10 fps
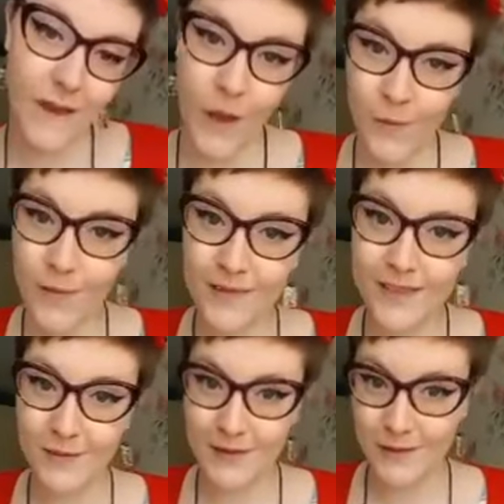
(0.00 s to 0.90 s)
open
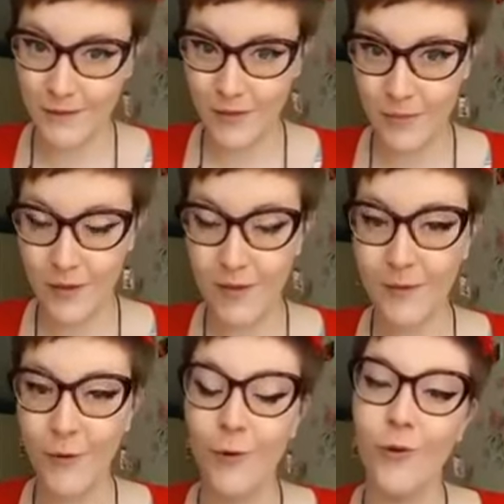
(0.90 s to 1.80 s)
to the middle of the
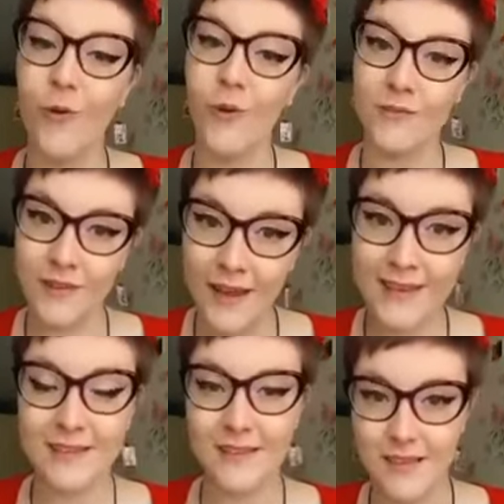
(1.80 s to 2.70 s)
book or
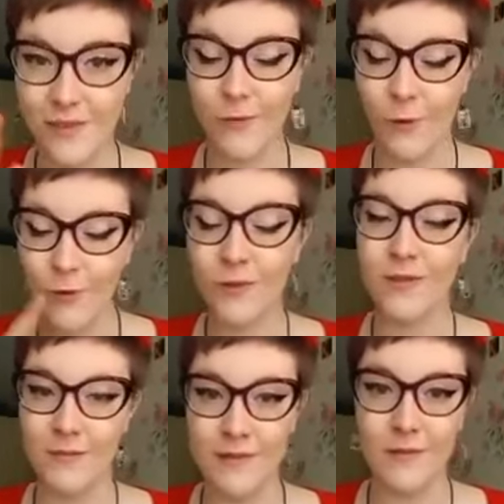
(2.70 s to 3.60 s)
online scroll to
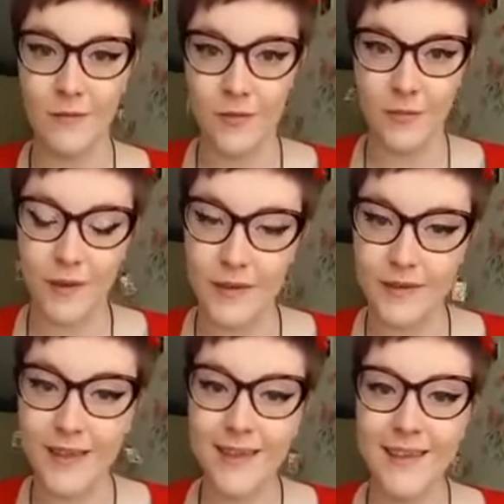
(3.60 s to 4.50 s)
the middle of the
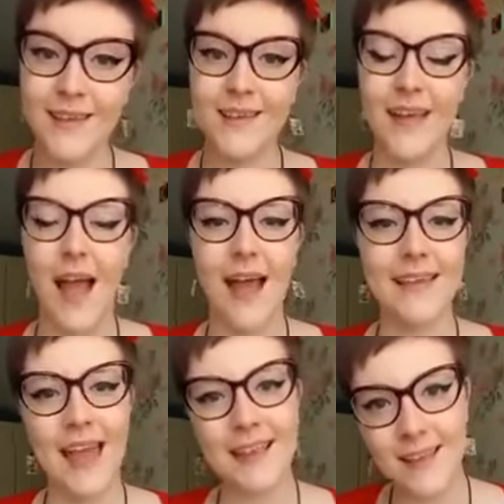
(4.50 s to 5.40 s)
book and
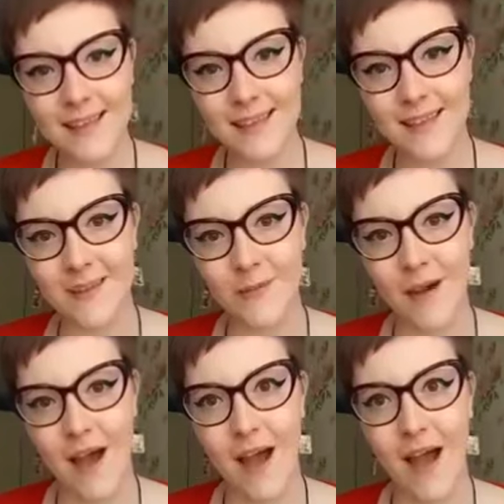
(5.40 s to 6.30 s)
get an idea
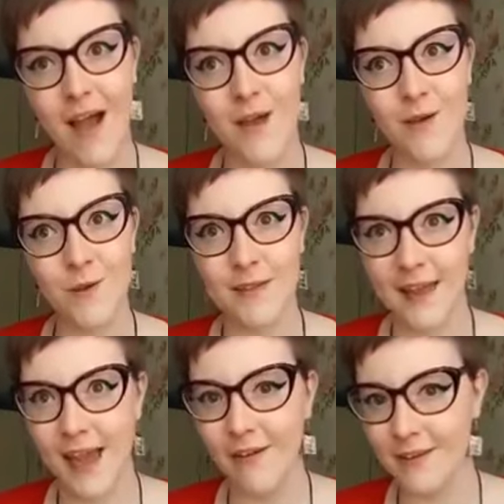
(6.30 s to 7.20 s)
about who the
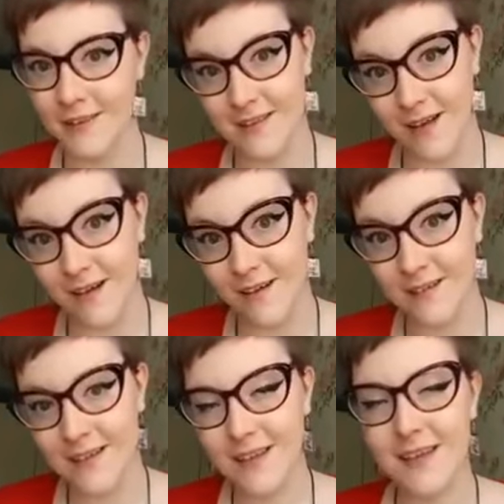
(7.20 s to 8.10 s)
characters are
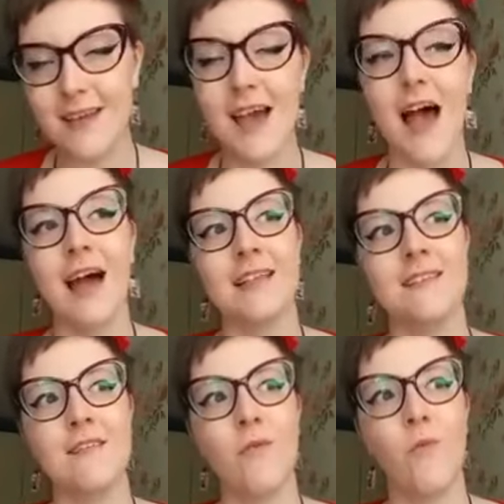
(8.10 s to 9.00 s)

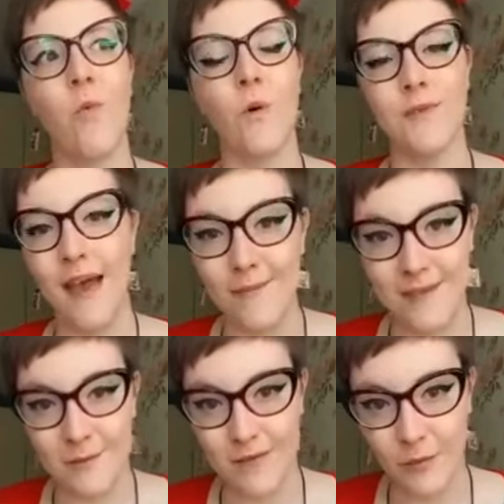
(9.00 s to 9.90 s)
and what's
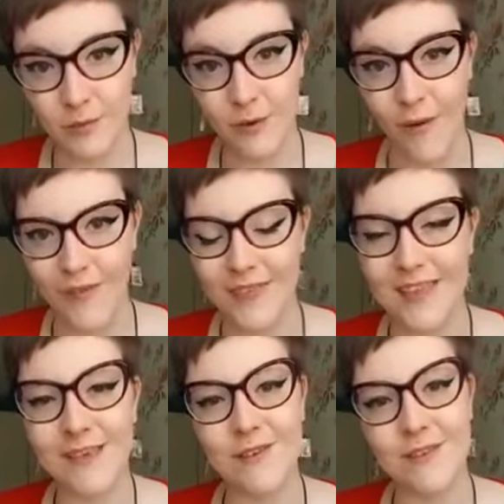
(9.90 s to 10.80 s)
happening with the plot and
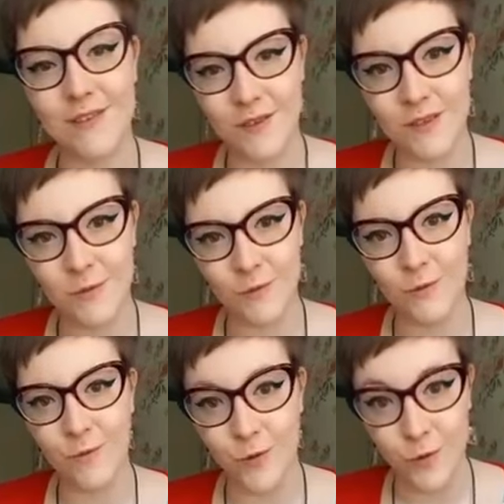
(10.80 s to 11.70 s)
see if it's suitable
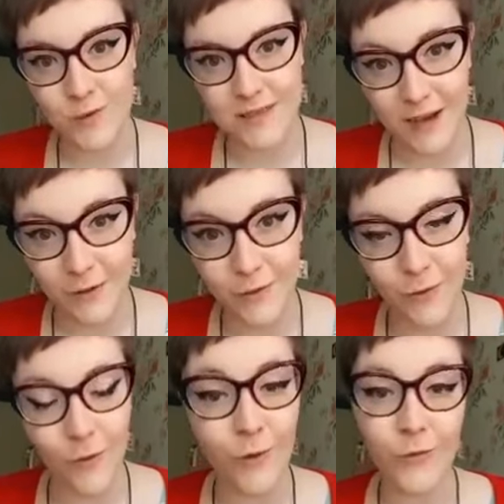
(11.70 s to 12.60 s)
for yourself
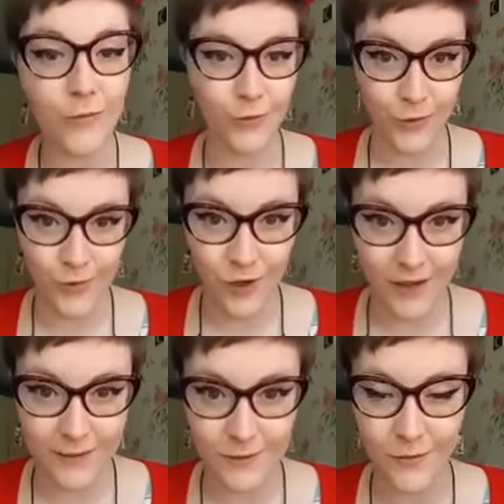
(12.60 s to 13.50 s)
or for your
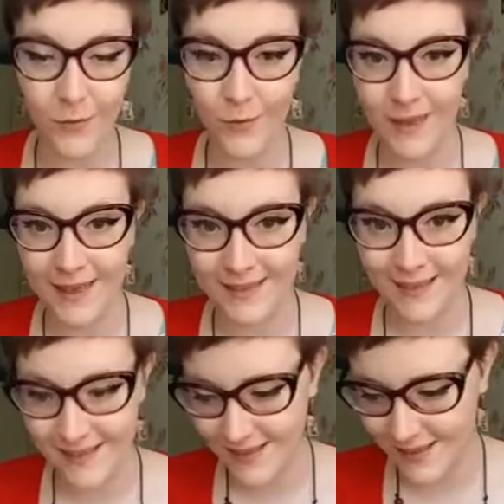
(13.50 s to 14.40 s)
child if you're making
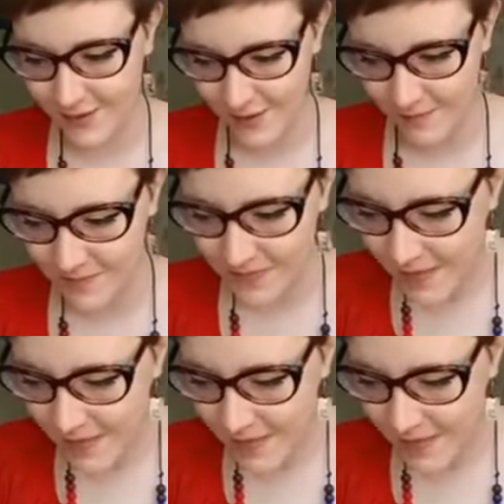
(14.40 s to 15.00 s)
that decision.